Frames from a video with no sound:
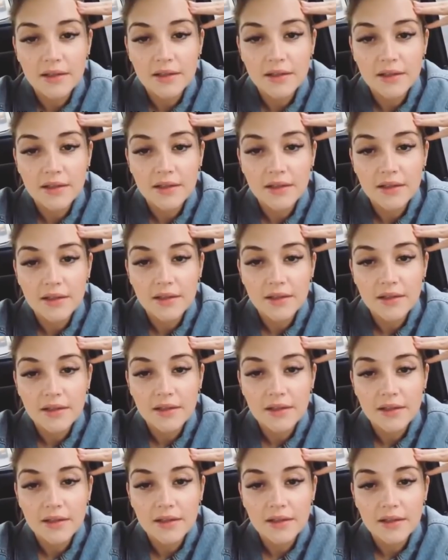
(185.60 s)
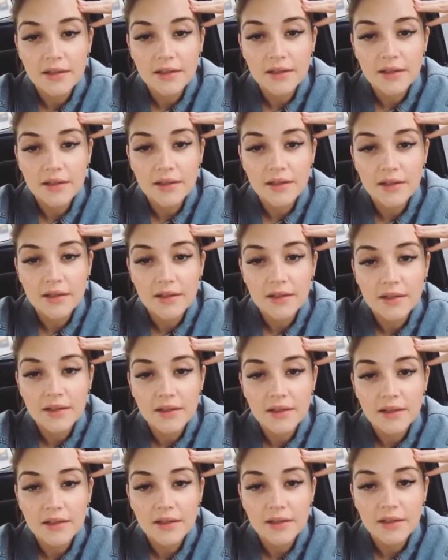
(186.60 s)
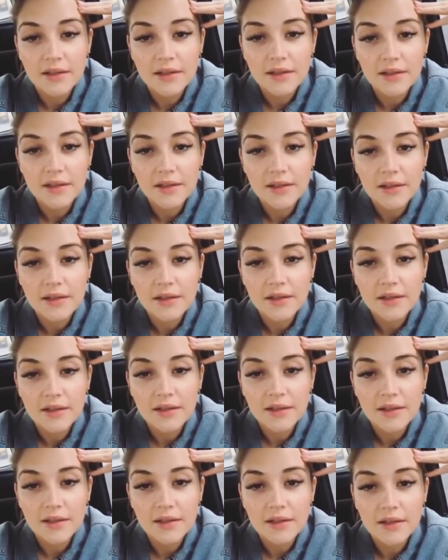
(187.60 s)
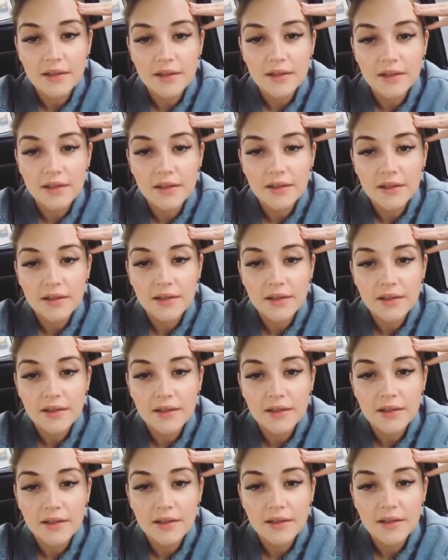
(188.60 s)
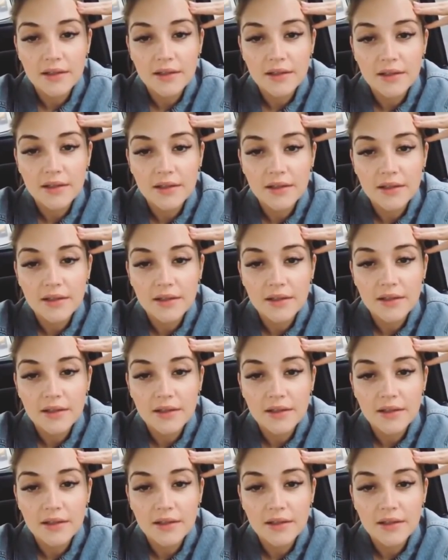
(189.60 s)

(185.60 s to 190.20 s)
(silence)